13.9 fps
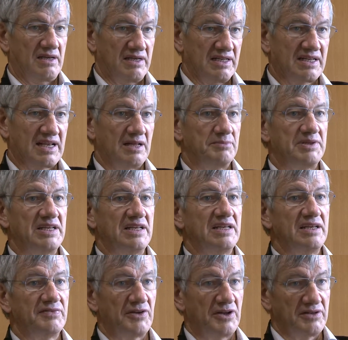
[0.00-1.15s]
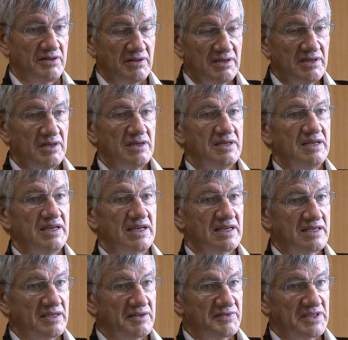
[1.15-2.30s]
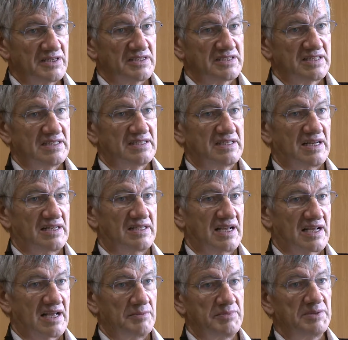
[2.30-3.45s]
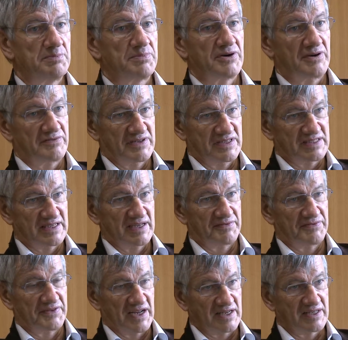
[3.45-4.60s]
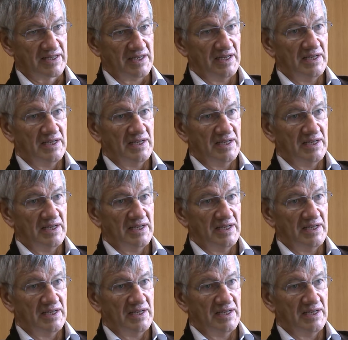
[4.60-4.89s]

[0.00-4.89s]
it can be even negative in the sense that there can be perverse effect,